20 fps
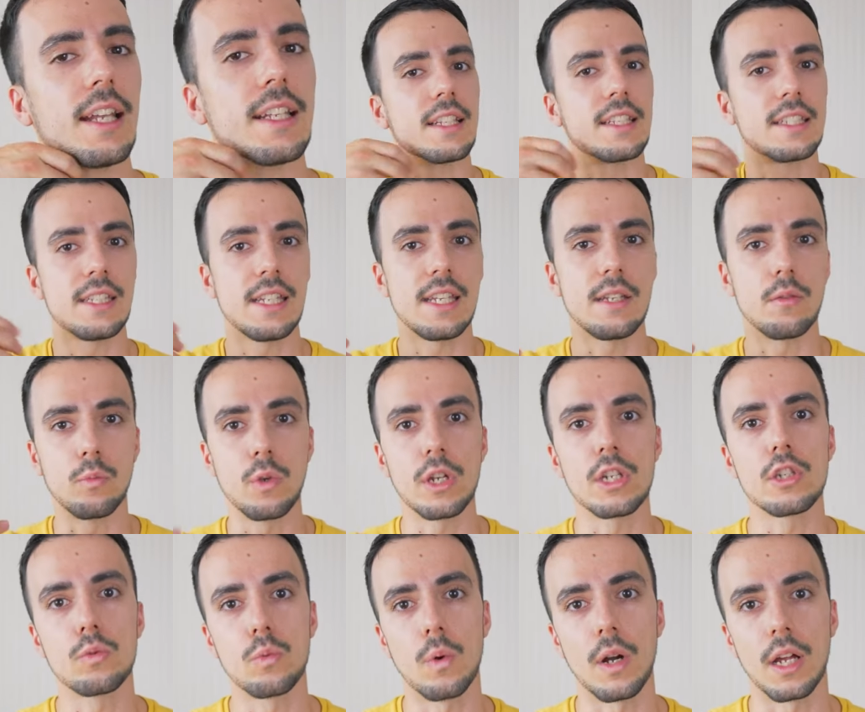and see
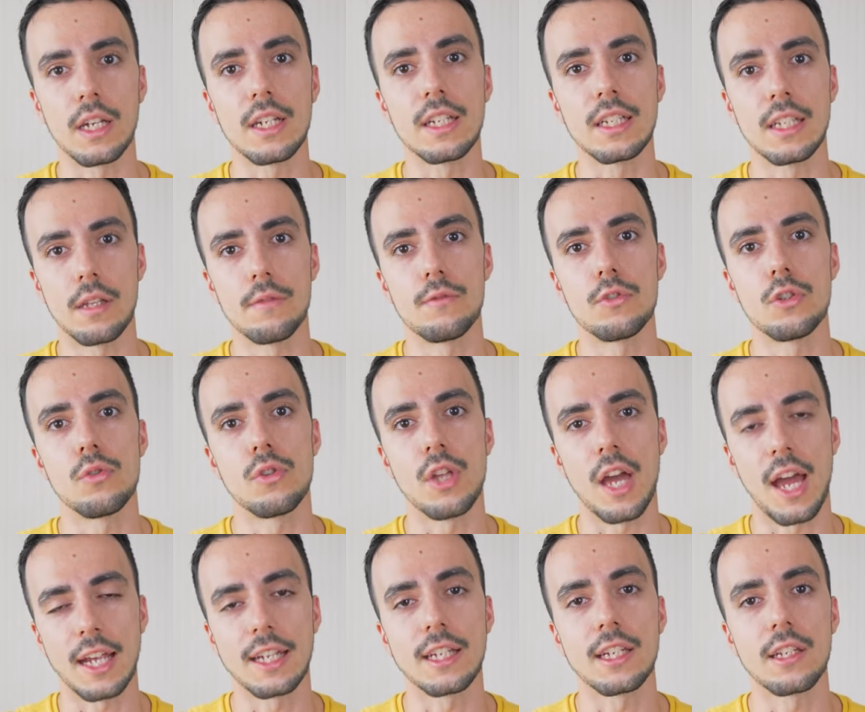which one gives you
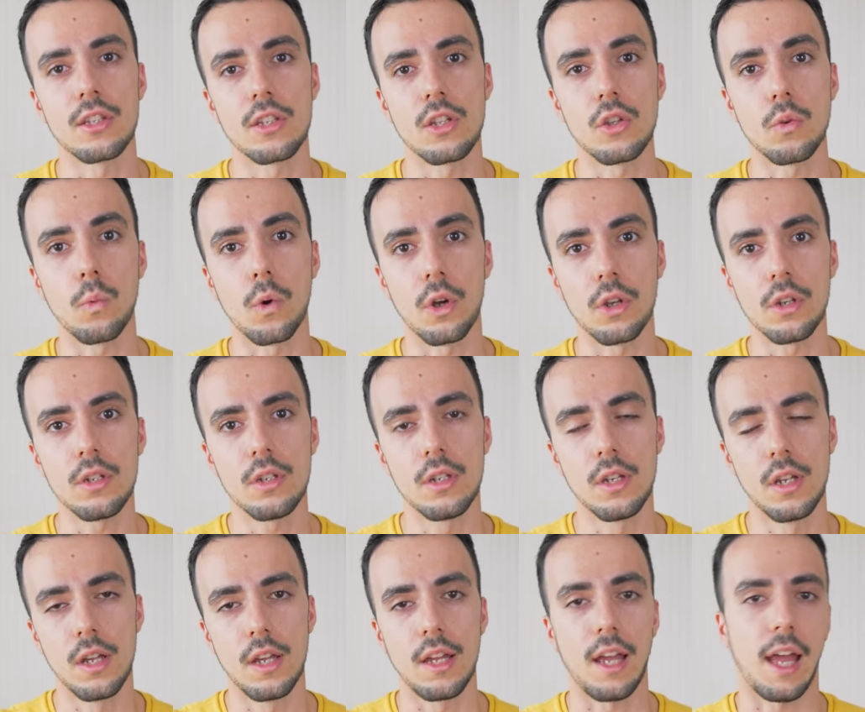the anchor that you
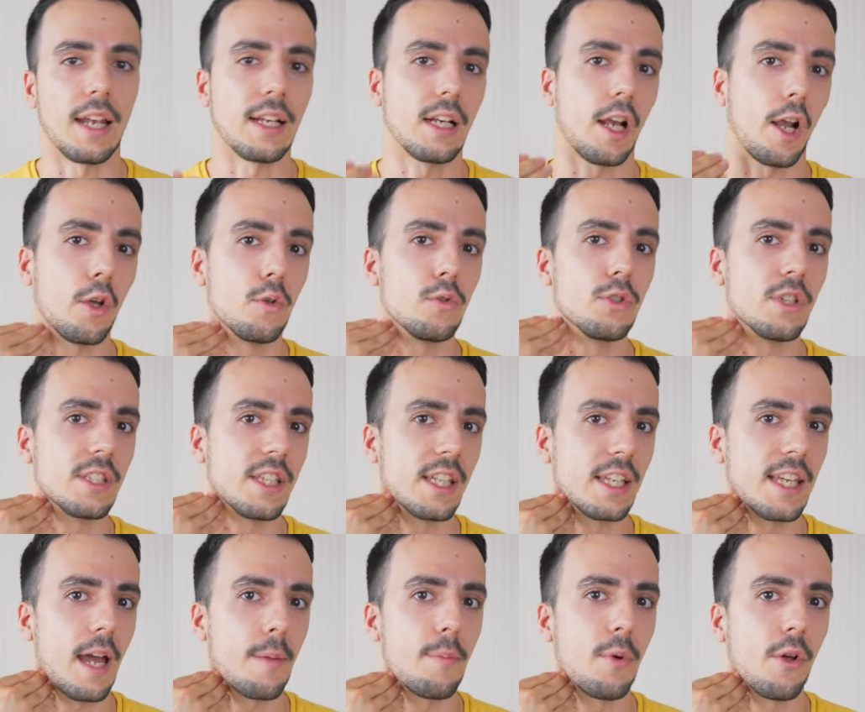want and closes
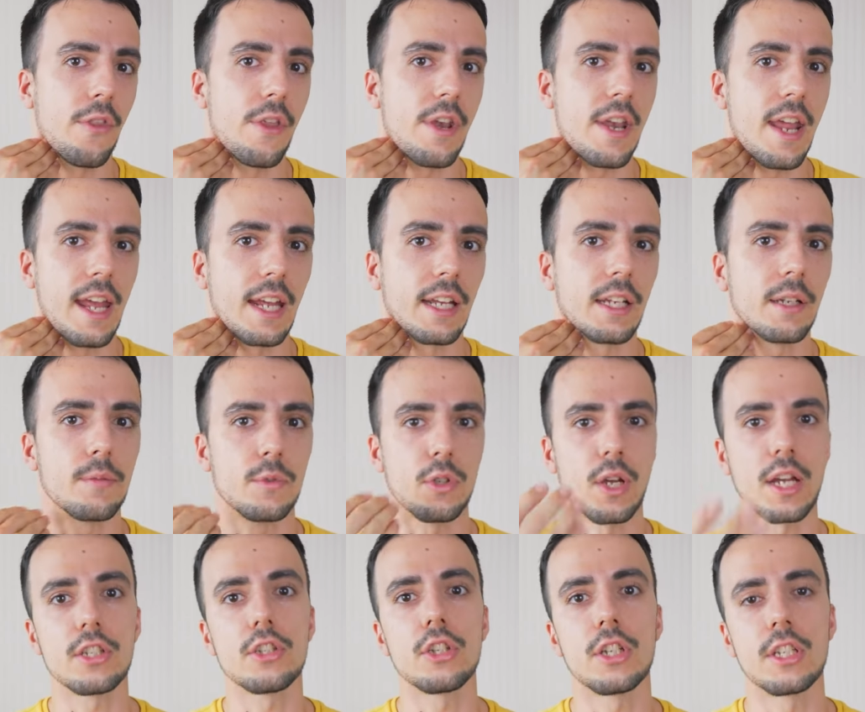the gap on the neck.
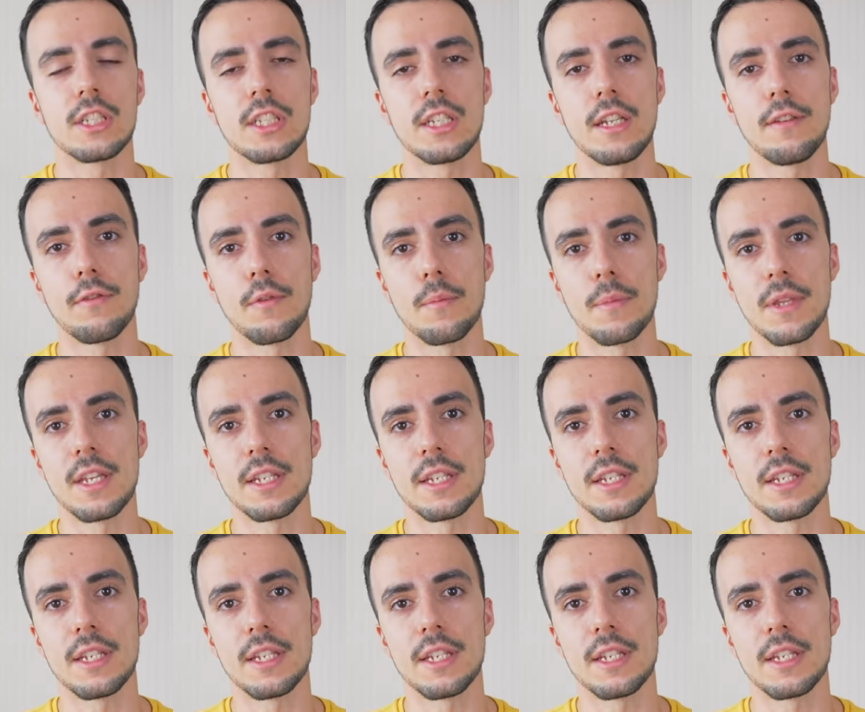So as you can see from